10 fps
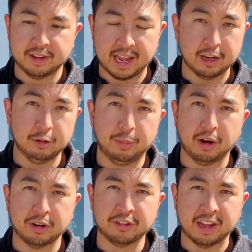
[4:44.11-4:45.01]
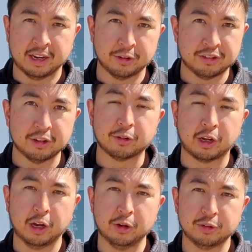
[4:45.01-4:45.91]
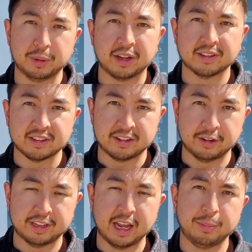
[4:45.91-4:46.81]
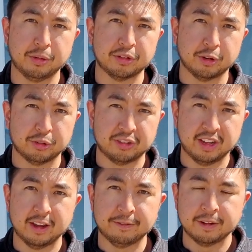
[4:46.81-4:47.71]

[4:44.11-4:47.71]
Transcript: handlebars and it'll still coast because the steering damper is so stiff.